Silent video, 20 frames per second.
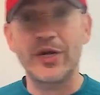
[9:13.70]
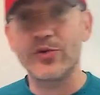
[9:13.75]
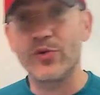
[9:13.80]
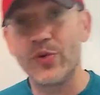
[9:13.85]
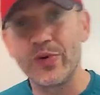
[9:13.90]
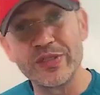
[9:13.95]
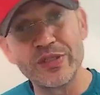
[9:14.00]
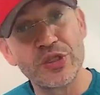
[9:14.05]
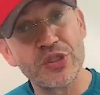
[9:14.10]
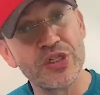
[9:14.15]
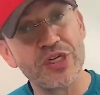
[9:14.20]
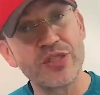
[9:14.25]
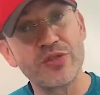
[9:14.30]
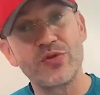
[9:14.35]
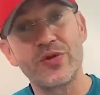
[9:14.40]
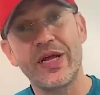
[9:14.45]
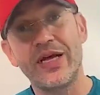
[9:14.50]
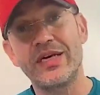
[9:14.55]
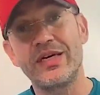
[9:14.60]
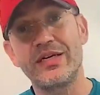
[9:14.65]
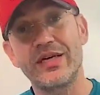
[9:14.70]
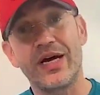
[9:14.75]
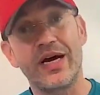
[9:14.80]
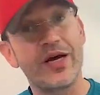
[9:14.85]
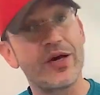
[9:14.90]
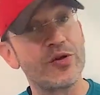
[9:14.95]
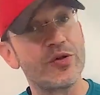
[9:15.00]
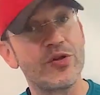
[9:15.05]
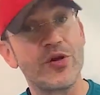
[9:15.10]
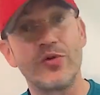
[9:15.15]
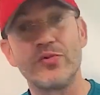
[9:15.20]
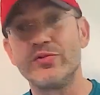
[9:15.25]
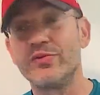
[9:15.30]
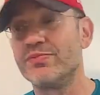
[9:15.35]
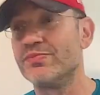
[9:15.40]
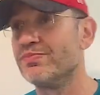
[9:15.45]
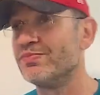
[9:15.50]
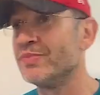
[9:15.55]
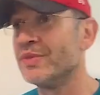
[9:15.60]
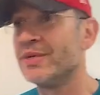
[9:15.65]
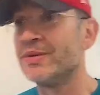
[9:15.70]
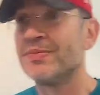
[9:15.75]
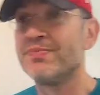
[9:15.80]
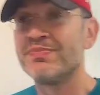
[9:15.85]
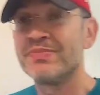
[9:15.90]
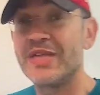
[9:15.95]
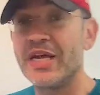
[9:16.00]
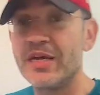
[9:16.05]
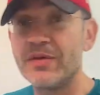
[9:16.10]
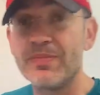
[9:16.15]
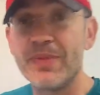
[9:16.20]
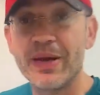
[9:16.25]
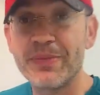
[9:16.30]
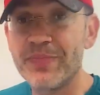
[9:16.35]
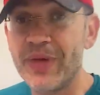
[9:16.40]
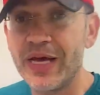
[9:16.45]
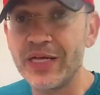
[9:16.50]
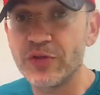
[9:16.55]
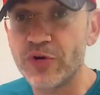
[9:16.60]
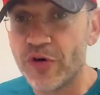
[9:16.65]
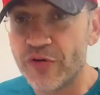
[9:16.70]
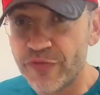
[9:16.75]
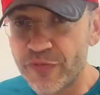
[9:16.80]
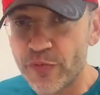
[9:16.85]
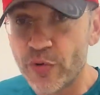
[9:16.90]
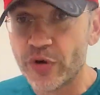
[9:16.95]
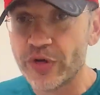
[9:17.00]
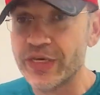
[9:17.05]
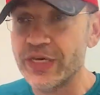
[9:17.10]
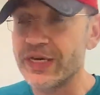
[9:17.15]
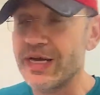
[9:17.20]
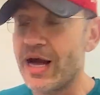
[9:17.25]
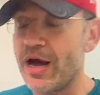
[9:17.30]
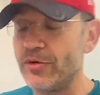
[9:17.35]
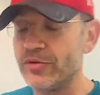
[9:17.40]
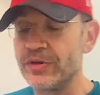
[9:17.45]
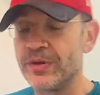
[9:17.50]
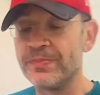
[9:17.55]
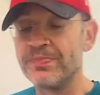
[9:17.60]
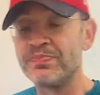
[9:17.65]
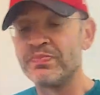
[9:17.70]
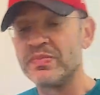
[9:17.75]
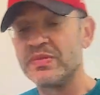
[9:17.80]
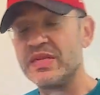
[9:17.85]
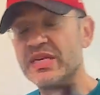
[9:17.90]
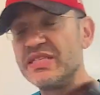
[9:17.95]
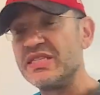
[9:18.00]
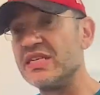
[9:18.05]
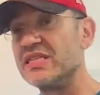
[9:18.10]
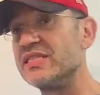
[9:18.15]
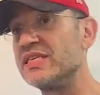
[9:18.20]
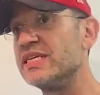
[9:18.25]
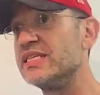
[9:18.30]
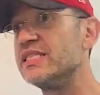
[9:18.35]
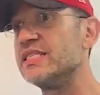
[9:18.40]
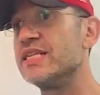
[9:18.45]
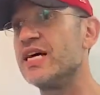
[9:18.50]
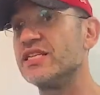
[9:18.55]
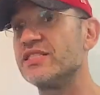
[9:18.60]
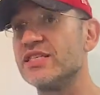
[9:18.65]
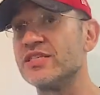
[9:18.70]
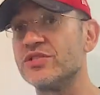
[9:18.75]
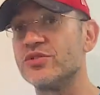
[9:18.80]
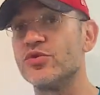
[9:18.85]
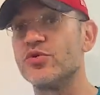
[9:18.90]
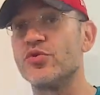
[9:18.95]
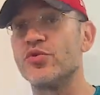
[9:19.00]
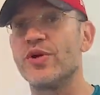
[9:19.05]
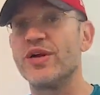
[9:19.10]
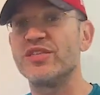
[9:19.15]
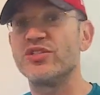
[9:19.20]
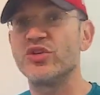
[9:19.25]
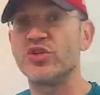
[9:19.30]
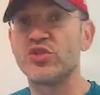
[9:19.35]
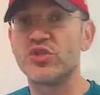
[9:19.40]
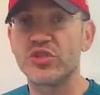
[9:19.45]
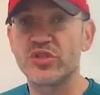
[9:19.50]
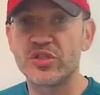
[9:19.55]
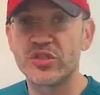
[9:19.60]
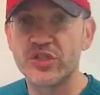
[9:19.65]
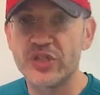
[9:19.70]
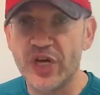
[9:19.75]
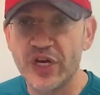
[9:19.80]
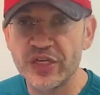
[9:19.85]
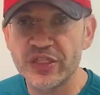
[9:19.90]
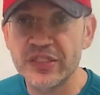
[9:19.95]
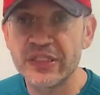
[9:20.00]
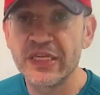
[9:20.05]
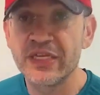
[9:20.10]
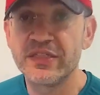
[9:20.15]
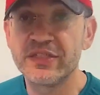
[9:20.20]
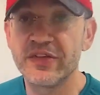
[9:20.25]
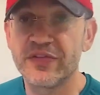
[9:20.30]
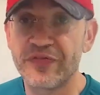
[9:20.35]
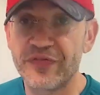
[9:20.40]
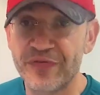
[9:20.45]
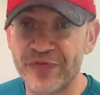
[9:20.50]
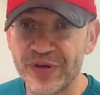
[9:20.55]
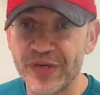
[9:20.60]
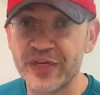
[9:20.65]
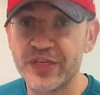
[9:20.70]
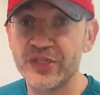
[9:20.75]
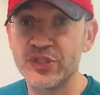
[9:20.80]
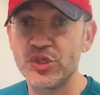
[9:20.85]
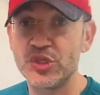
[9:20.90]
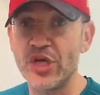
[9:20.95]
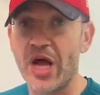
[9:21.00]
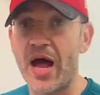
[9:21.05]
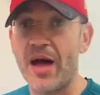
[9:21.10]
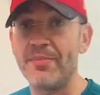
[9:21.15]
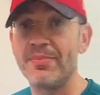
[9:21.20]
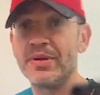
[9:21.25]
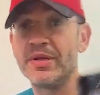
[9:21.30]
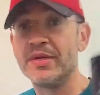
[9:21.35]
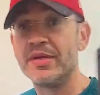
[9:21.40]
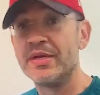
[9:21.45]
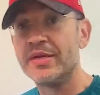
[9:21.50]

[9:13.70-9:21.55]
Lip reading: I don't want shit to take my mind off working out. This is it, nothing too crazy, just does the freaking job.